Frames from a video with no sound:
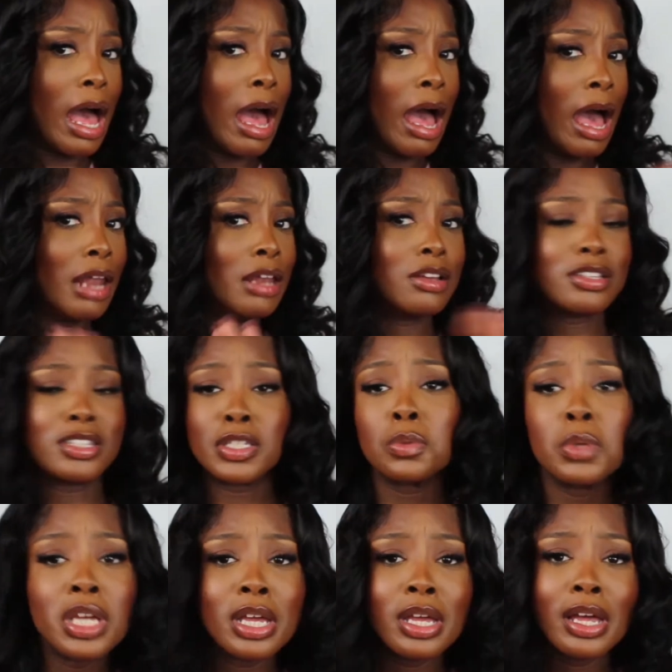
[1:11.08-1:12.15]
I look
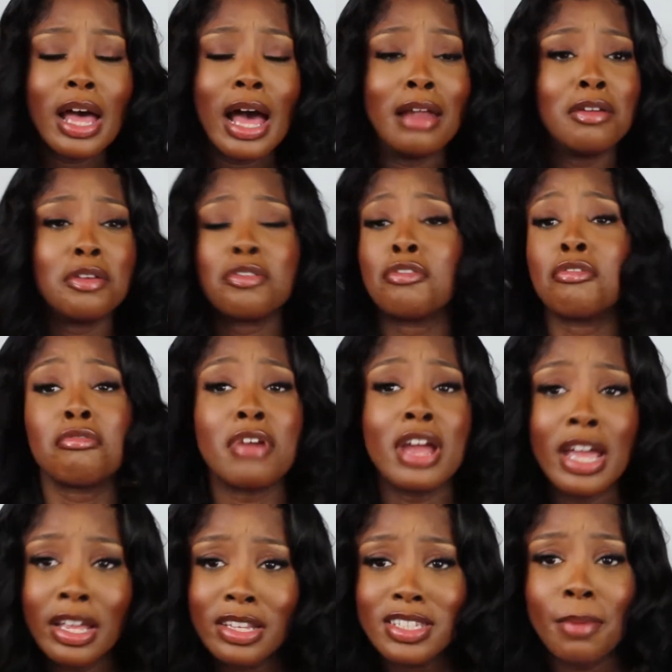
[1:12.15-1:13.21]
sweet, I look
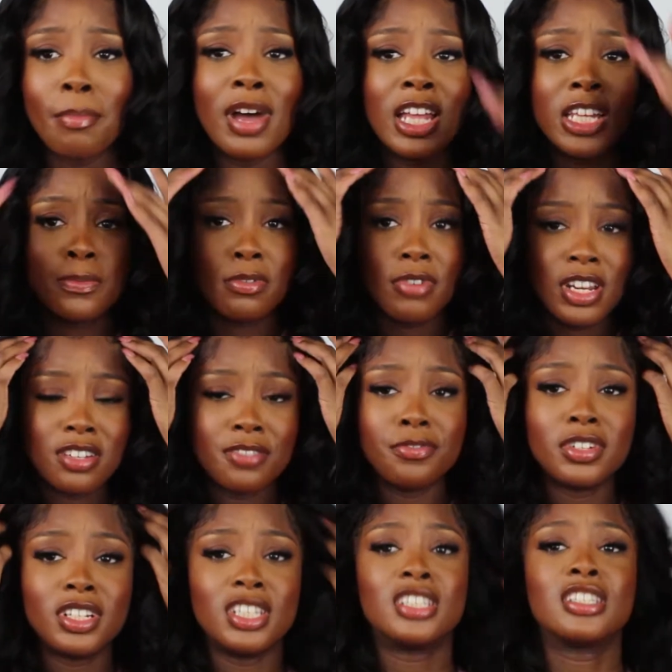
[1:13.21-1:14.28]
great. My inspiration for
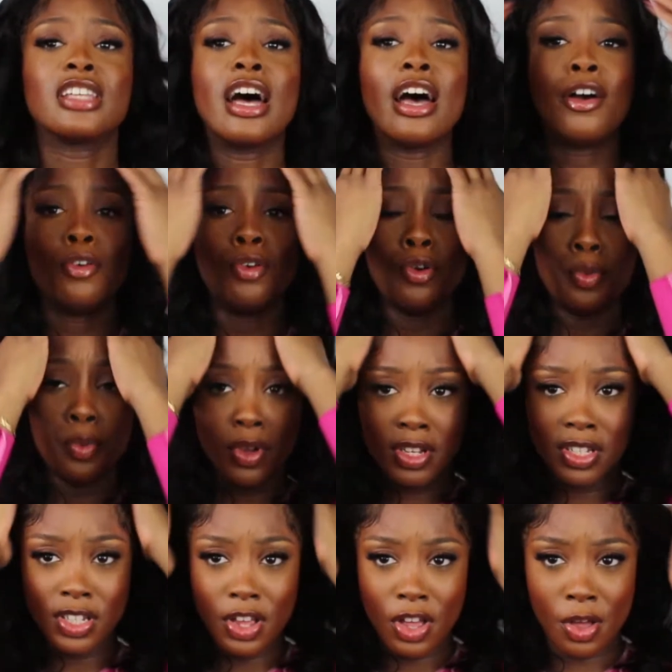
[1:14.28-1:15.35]
this style
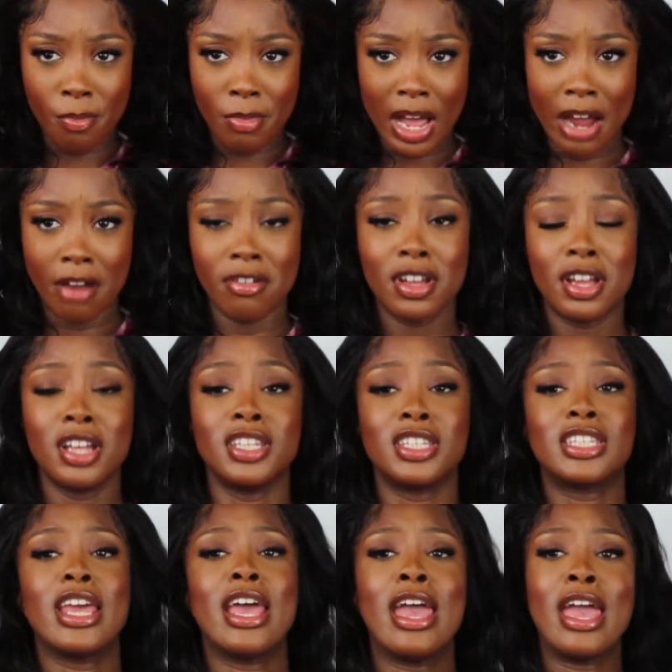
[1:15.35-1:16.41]
was Arrogant
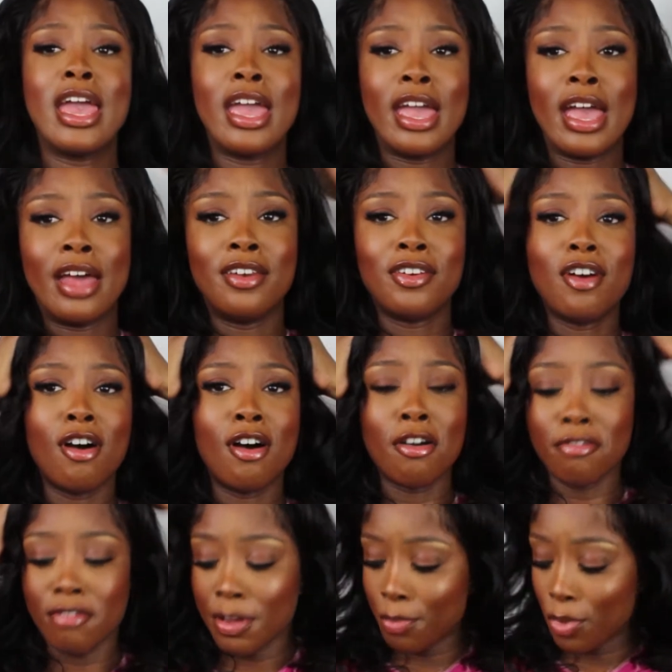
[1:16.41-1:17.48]
Tay and
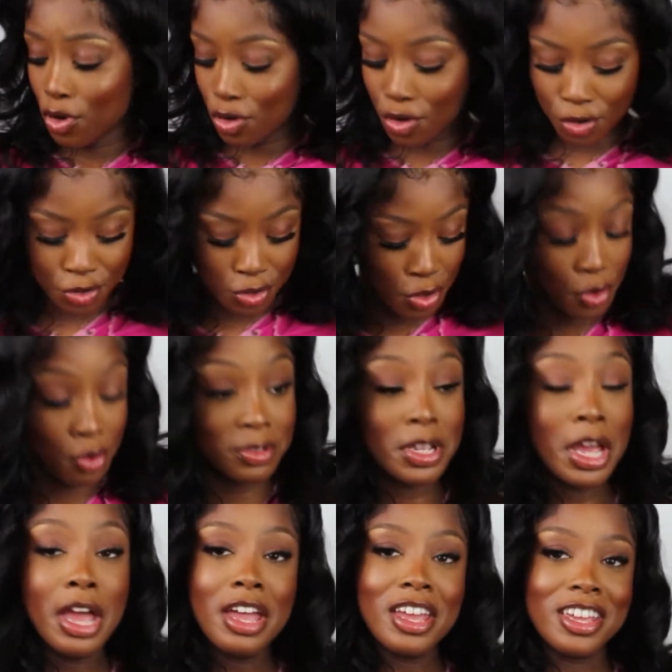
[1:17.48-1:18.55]
Ari, but God knows
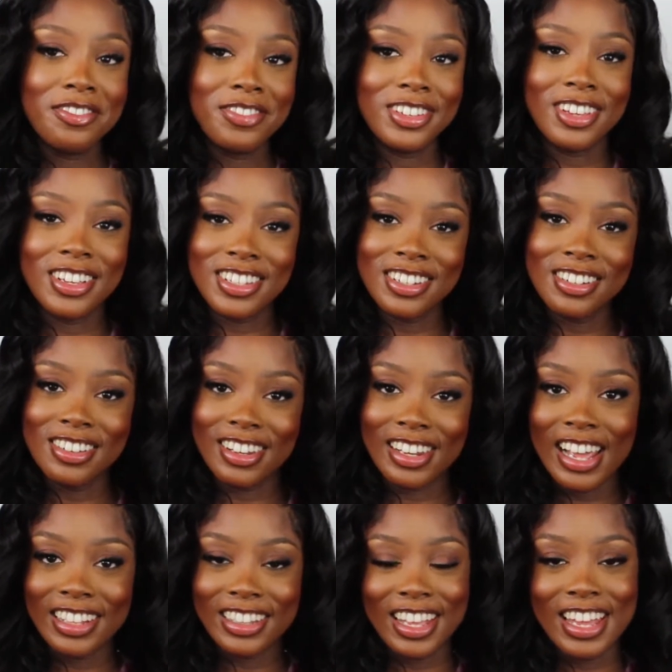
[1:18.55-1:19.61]
if it doesn't look
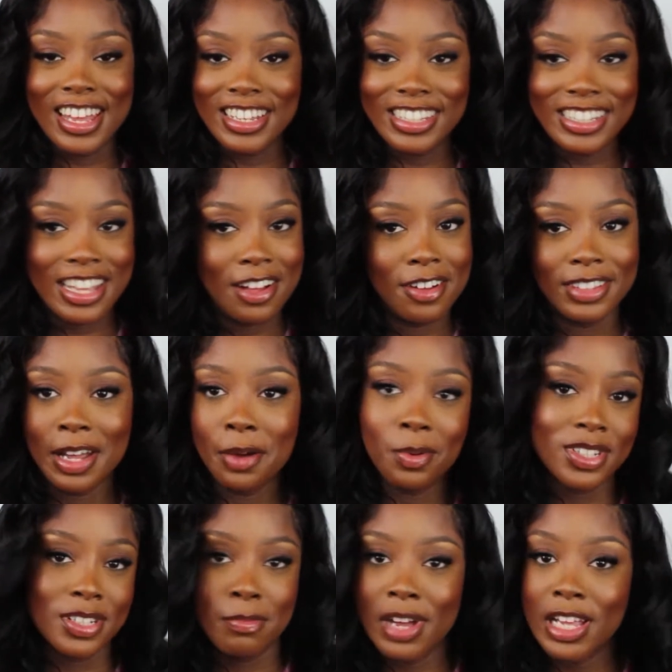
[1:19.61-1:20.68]
like the hairstyle, that
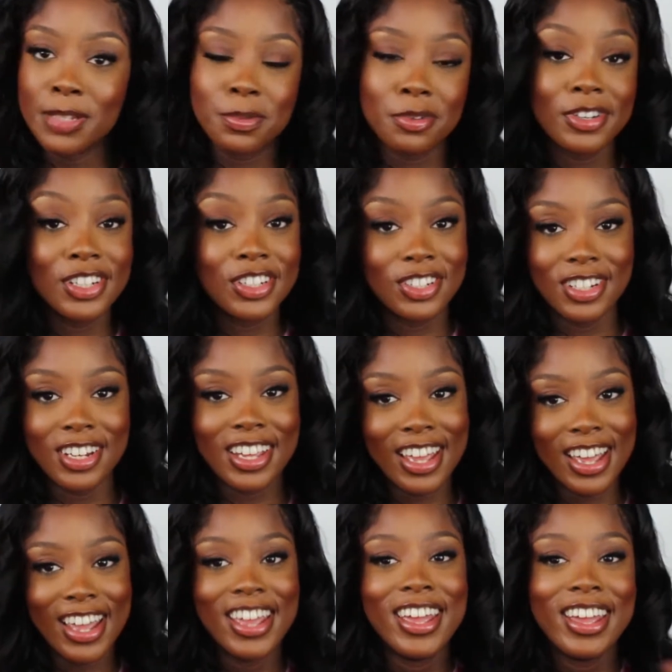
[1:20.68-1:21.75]
wasn't my inspiration,
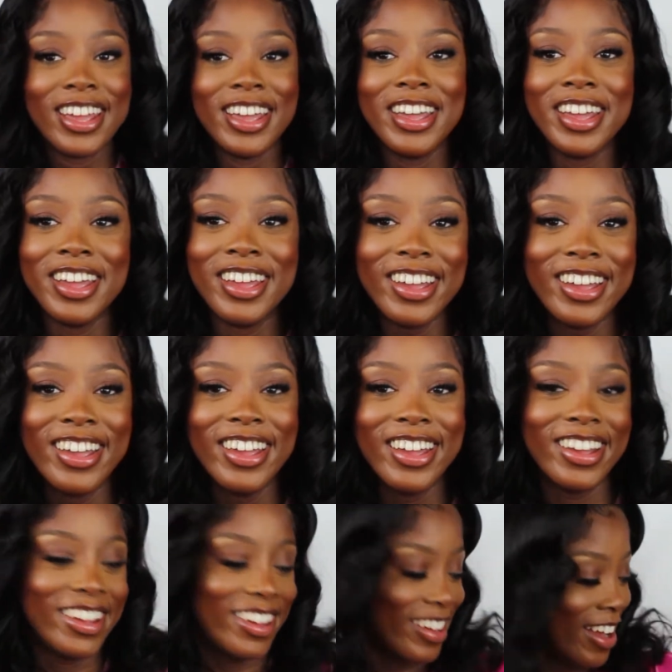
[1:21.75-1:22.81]

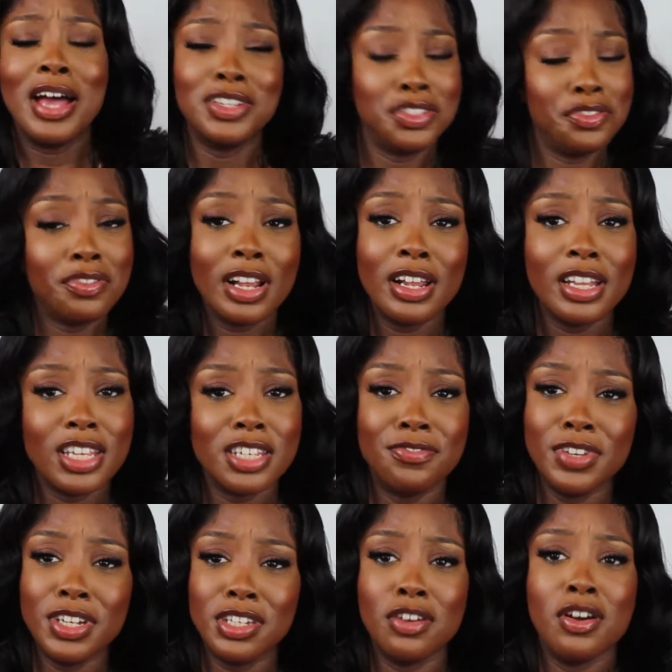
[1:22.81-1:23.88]
okay? As you've clicked this
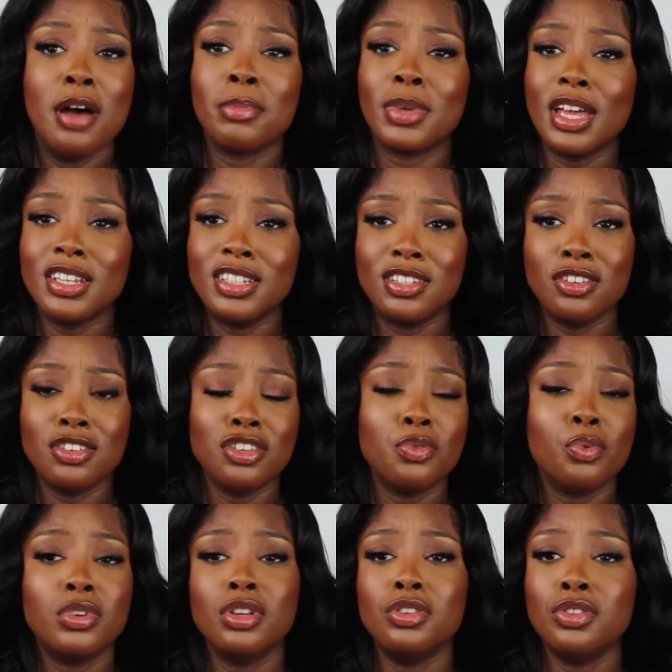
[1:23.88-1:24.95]
video, I'm guessing you
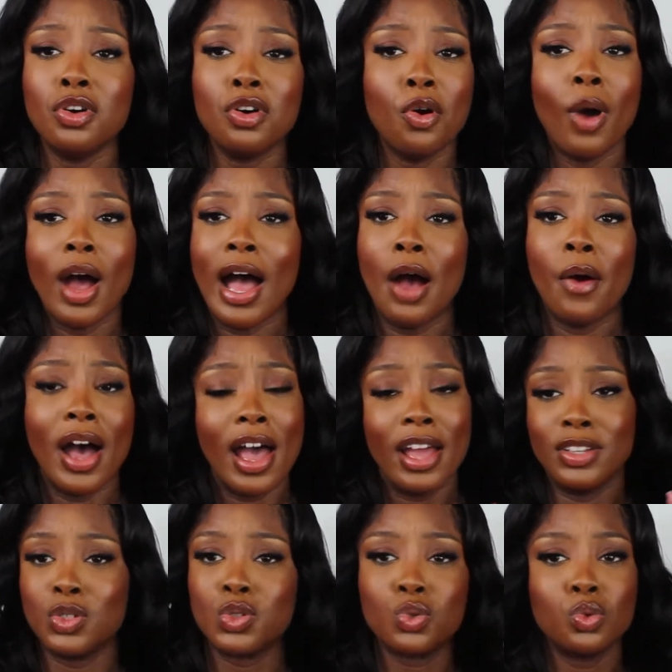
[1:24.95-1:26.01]
want to know how I
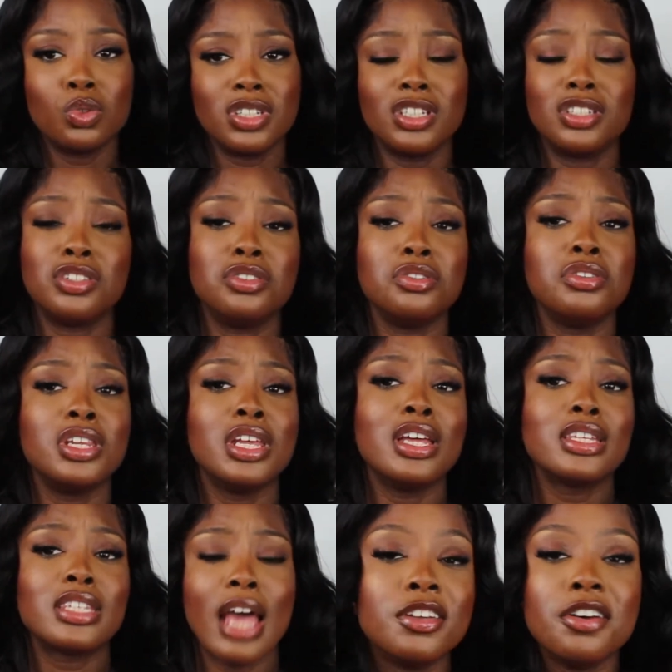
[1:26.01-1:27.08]
installed this
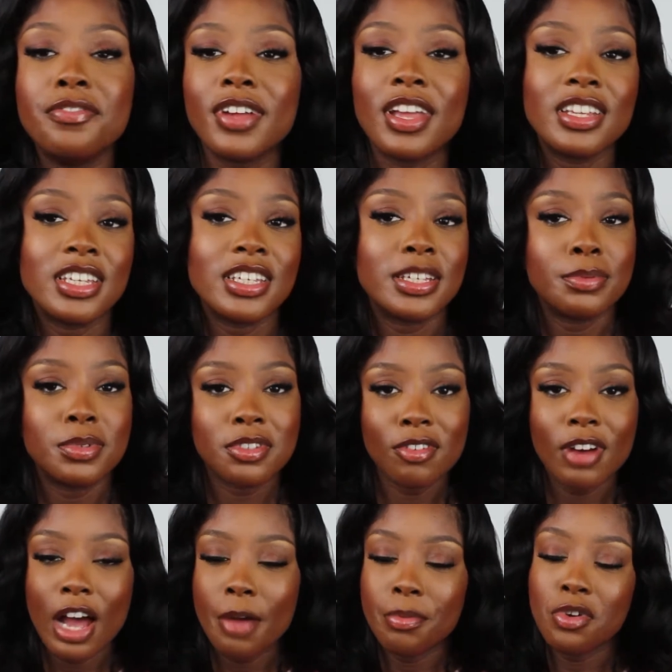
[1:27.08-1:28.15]
unit. Don't forget to
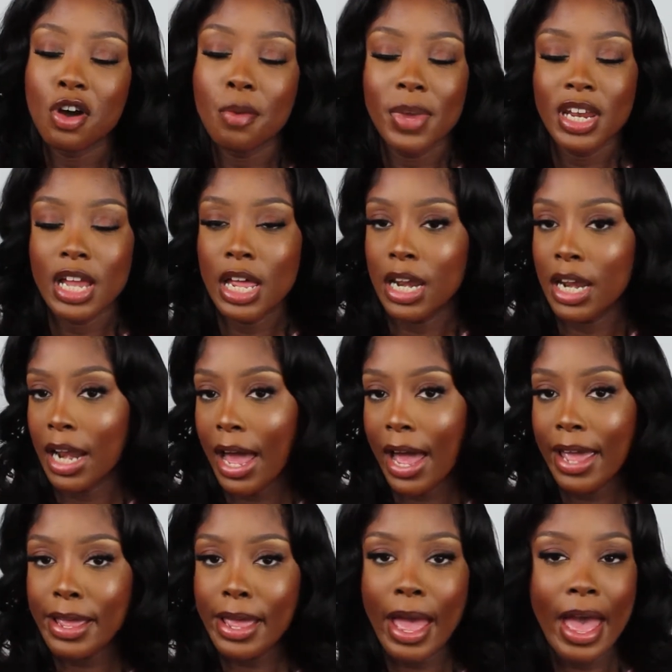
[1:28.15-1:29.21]
subscribe, comment and
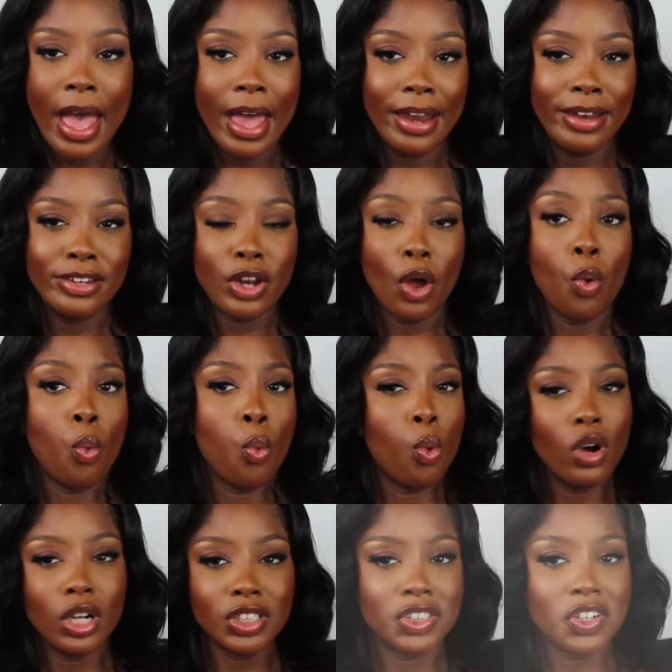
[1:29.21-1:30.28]
like, and watch